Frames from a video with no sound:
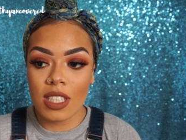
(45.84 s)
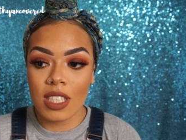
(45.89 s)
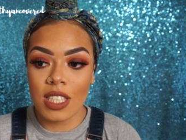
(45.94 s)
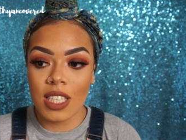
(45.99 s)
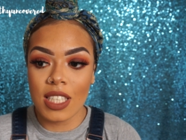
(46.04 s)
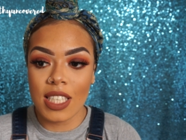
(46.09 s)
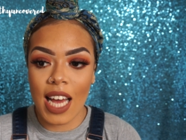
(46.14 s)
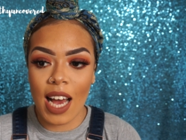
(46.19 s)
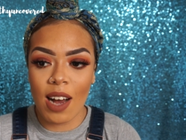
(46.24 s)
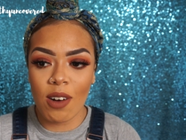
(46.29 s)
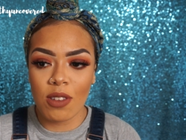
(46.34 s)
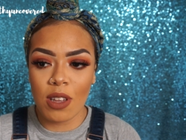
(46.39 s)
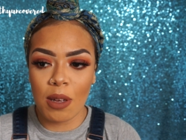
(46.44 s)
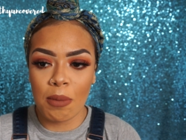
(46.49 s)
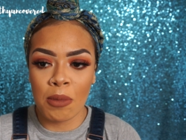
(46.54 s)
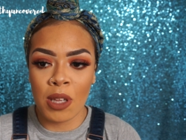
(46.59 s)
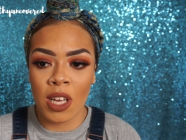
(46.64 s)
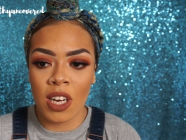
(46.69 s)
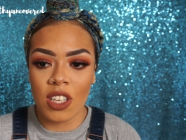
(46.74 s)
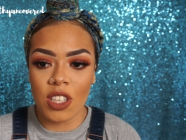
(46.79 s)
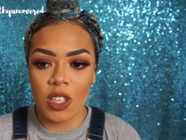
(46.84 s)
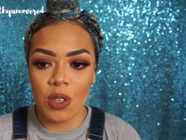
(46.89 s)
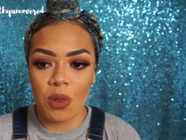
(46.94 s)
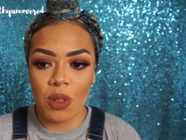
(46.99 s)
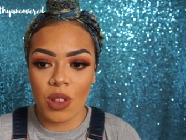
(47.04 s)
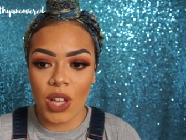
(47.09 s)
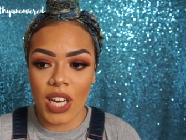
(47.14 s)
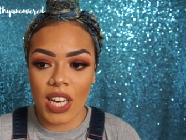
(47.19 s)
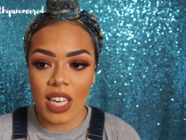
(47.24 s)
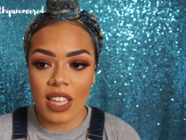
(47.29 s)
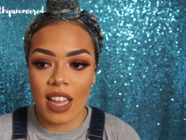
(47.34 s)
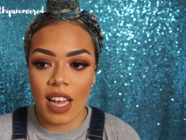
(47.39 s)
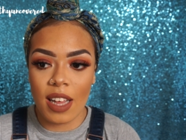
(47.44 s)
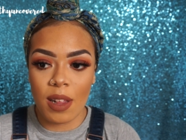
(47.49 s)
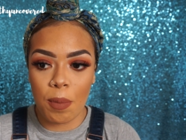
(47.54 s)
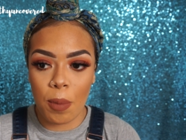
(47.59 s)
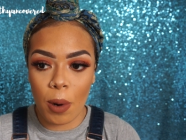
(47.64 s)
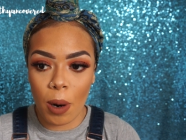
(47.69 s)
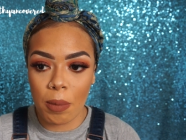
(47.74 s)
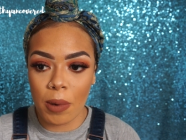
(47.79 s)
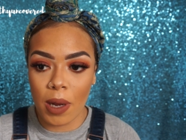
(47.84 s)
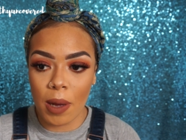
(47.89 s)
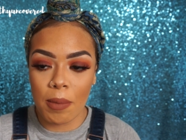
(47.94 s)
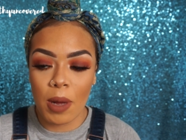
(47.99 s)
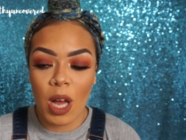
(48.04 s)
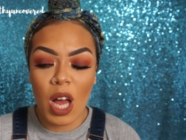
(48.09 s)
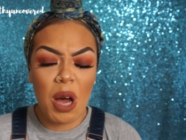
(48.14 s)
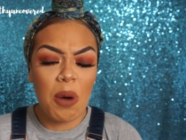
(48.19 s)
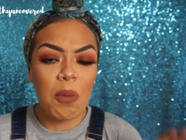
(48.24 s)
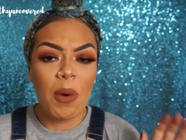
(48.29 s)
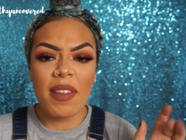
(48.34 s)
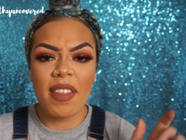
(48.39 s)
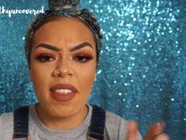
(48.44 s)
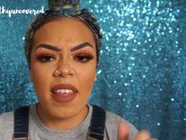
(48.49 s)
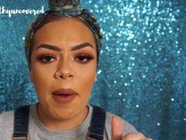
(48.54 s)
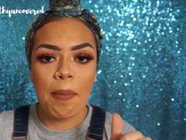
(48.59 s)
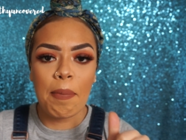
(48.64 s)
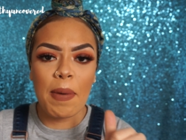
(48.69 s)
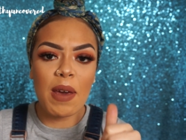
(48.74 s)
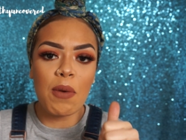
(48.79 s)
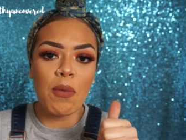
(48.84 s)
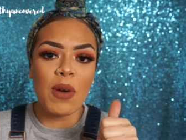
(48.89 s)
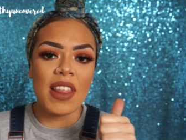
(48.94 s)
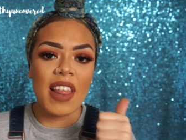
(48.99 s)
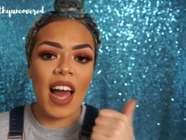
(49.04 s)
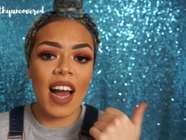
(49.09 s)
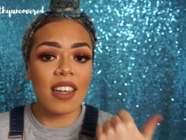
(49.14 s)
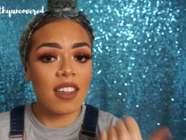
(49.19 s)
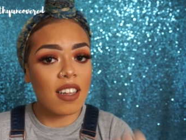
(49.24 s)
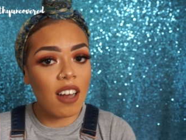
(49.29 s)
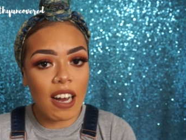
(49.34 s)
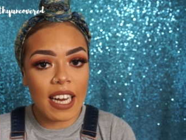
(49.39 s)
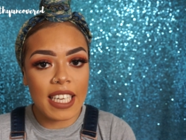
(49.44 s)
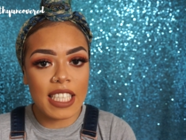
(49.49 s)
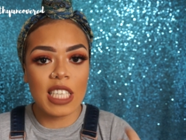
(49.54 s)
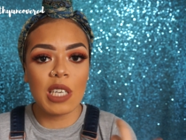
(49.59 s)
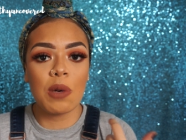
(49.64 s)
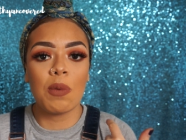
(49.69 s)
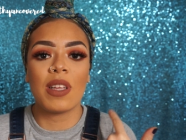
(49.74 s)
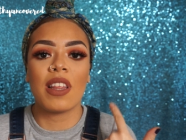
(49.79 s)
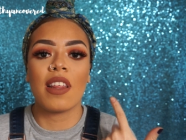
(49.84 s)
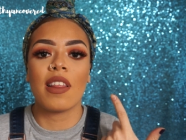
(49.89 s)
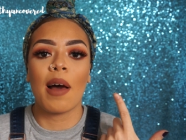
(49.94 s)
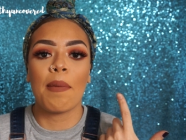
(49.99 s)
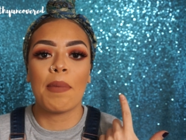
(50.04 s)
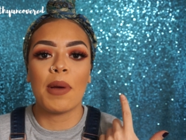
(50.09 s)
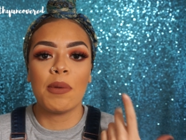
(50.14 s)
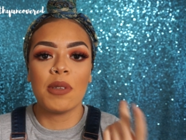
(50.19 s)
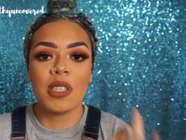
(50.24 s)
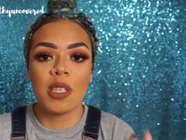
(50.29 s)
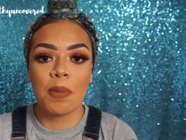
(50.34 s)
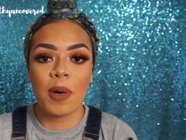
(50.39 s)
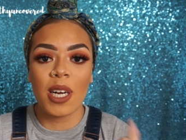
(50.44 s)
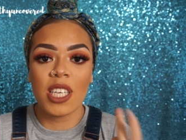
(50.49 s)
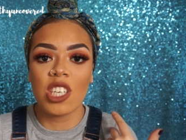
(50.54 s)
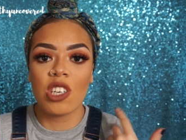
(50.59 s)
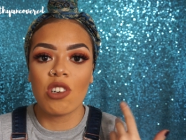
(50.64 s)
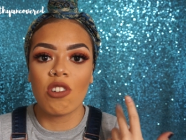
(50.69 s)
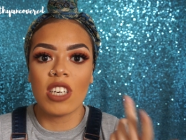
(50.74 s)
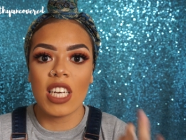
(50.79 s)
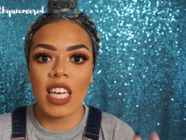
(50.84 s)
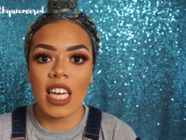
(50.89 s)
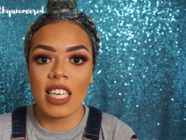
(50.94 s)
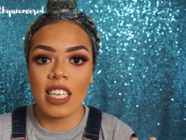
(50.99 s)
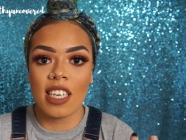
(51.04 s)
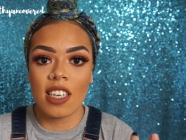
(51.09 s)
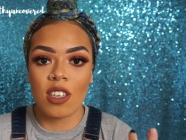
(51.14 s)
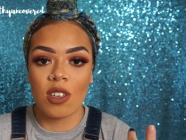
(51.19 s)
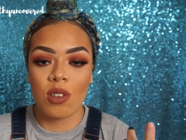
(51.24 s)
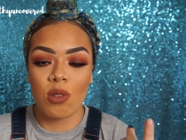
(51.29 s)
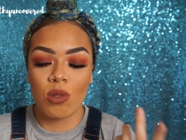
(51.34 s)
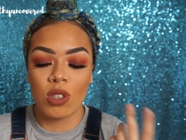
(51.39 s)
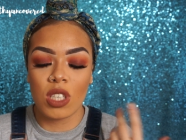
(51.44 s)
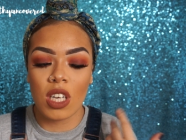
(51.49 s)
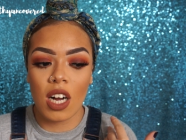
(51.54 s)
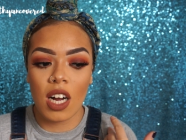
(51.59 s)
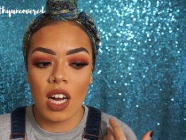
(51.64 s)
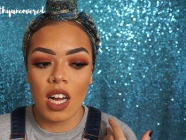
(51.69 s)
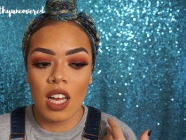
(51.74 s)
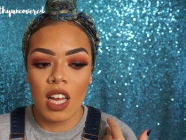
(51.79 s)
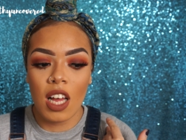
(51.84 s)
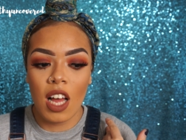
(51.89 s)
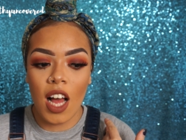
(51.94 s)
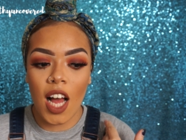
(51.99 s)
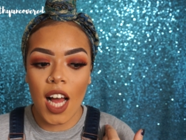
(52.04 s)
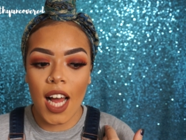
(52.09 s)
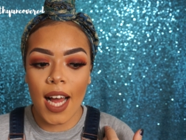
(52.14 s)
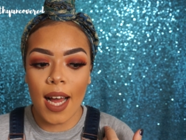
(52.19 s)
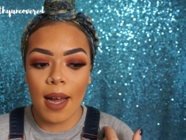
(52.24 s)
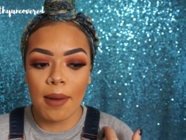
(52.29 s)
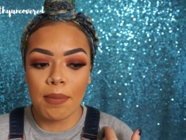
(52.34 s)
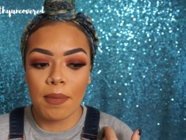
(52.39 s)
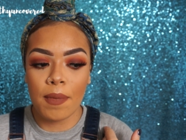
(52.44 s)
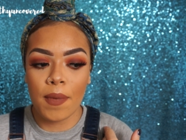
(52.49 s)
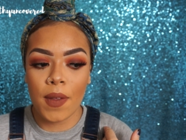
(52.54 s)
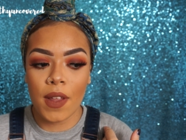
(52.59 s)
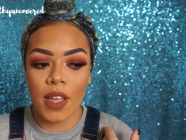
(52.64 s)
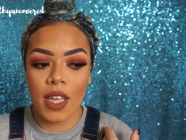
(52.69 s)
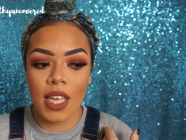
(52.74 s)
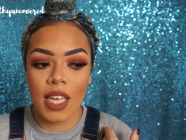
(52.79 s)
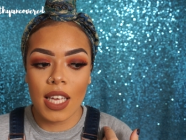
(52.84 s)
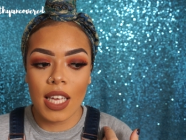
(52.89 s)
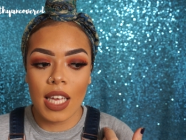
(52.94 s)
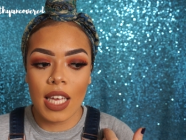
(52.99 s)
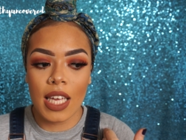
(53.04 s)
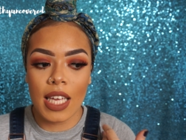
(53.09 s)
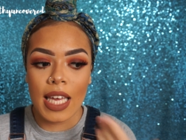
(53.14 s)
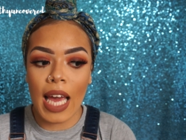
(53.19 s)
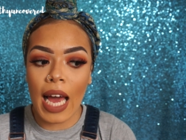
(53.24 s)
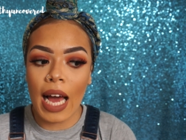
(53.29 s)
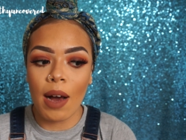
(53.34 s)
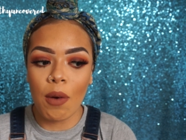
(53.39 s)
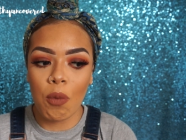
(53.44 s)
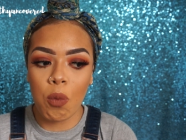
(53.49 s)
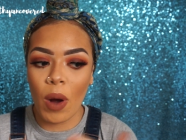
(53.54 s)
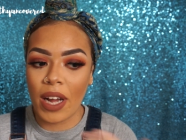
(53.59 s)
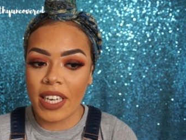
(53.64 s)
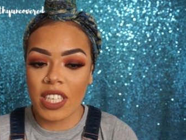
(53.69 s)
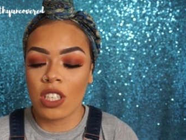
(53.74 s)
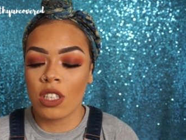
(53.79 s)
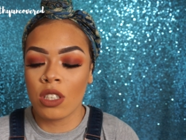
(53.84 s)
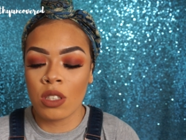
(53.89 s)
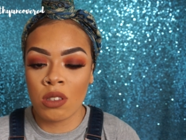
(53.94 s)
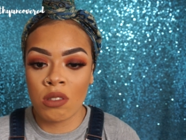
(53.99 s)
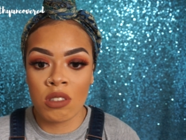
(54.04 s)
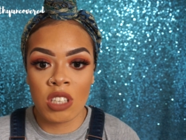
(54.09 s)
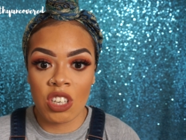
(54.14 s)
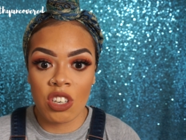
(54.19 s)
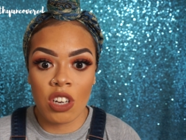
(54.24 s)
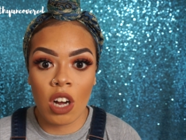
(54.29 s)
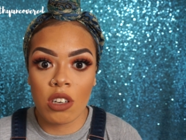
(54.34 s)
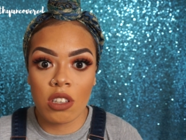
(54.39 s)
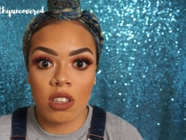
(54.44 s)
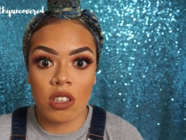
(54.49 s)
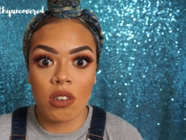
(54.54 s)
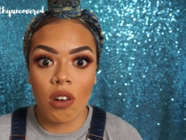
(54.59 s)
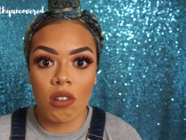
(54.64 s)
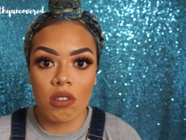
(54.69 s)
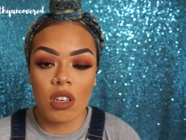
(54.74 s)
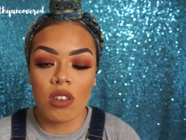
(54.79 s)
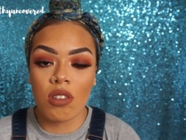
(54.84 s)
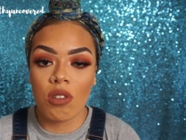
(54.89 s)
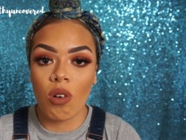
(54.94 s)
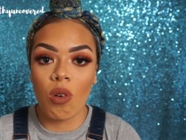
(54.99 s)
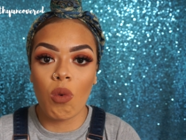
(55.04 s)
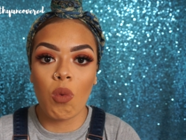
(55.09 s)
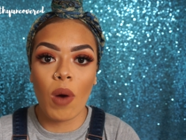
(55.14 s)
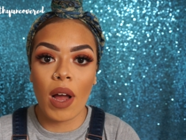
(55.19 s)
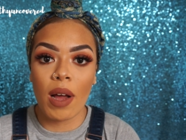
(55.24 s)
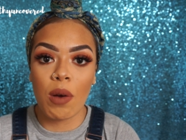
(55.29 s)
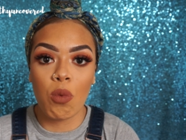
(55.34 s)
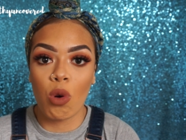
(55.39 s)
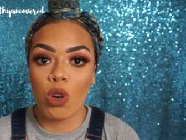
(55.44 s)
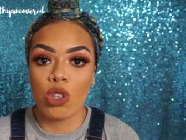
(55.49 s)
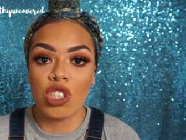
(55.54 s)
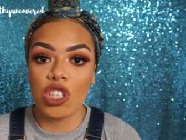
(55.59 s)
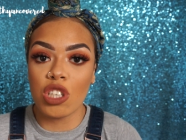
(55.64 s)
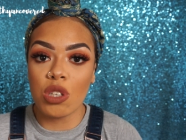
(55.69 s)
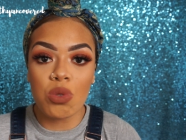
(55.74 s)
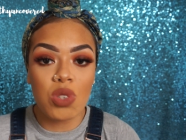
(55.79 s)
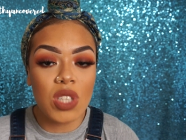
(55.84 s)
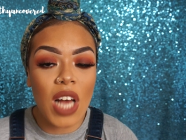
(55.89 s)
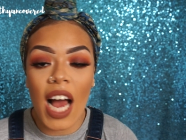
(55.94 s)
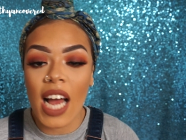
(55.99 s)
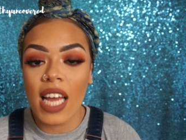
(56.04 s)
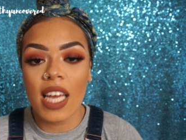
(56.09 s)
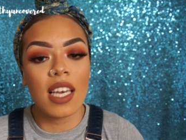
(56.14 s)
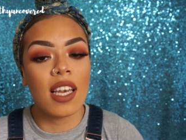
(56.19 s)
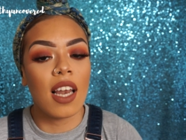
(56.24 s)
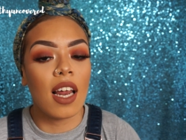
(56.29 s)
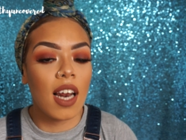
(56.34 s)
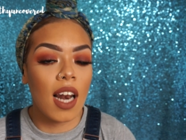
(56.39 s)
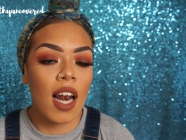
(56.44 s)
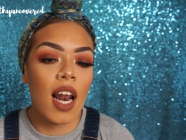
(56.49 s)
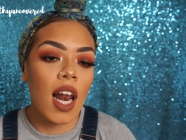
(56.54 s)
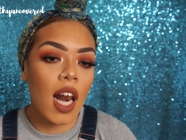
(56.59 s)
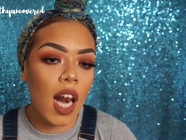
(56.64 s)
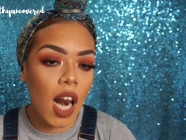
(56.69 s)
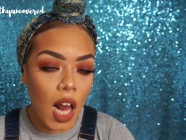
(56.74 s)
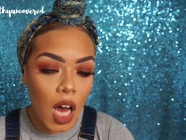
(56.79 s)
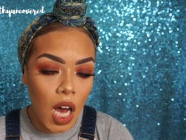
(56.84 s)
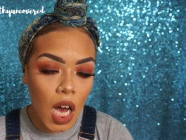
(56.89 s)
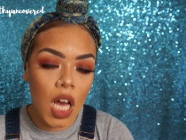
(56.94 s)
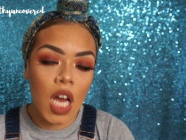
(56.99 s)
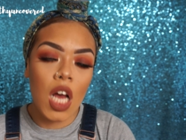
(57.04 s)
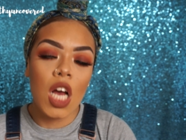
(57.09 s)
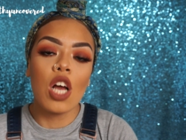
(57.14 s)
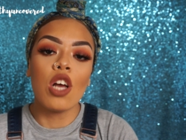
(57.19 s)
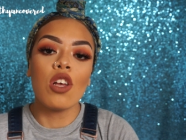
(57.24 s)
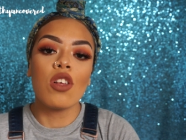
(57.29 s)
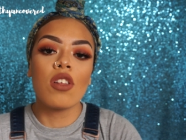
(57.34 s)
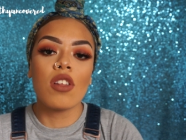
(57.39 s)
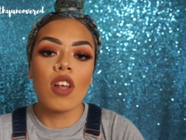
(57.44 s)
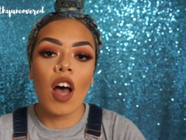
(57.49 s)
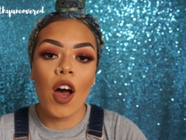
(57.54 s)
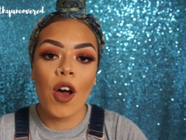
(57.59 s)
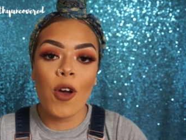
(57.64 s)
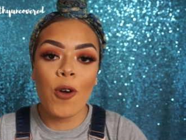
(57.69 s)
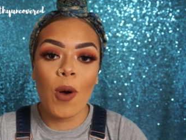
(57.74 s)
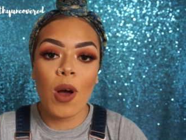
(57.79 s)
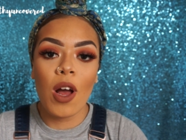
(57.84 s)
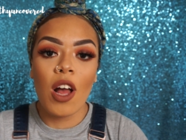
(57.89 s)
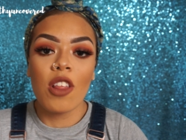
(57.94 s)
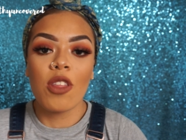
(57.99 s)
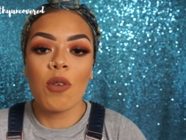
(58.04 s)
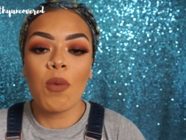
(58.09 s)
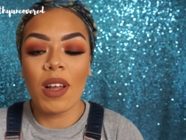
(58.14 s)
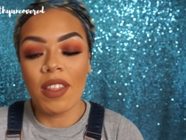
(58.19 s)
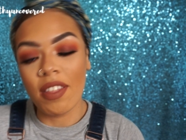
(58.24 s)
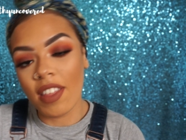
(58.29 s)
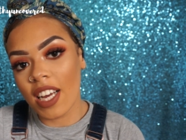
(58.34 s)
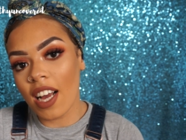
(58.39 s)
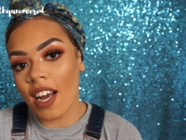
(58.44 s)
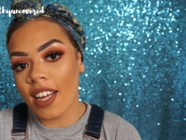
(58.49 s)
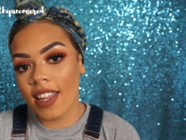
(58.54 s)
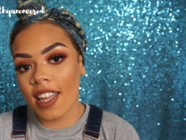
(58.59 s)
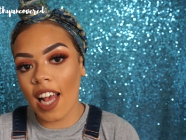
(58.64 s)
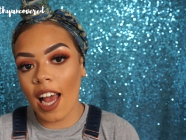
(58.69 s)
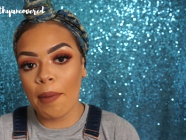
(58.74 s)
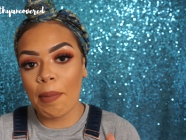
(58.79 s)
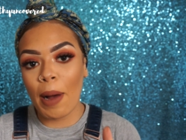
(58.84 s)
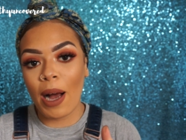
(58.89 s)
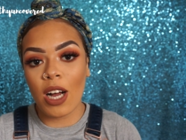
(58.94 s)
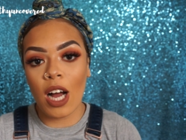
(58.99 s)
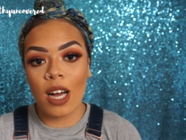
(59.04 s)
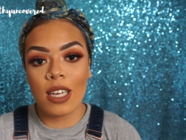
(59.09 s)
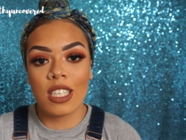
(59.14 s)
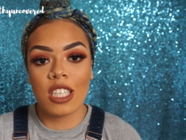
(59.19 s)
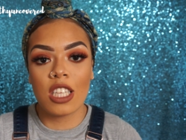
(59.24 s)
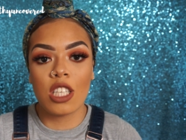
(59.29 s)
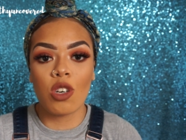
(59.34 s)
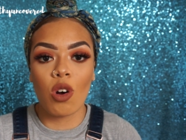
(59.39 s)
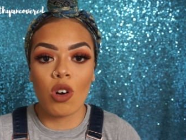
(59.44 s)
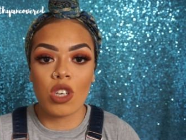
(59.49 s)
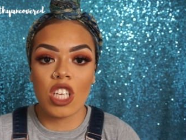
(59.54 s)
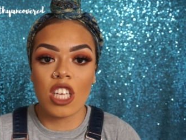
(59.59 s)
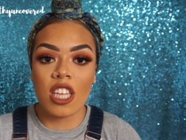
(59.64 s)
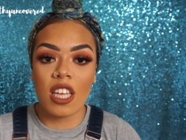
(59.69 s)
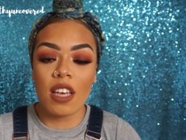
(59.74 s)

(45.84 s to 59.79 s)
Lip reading: tell them that you think there's a problem? Whether that be with anxiety or whether that be with depression or an eating disorder, yeah, when did you go to the doctors, or what do you say, and la la la la. So the one thing I'd say about going to the doctors,